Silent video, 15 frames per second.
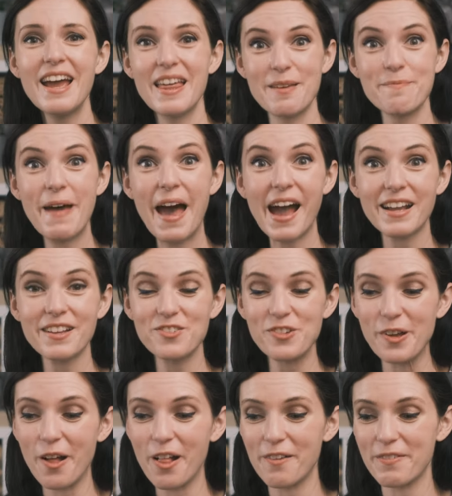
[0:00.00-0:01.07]
And then
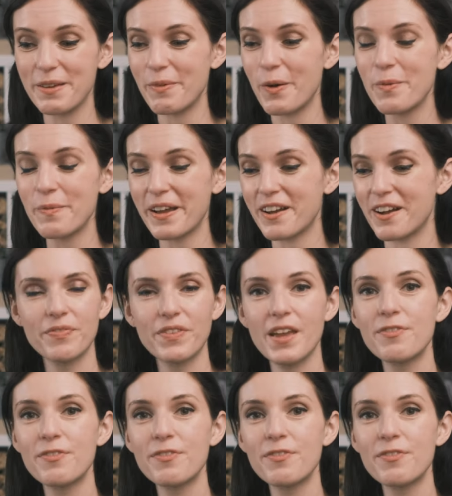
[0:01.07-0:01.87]
packaging all of them, oh my gosh.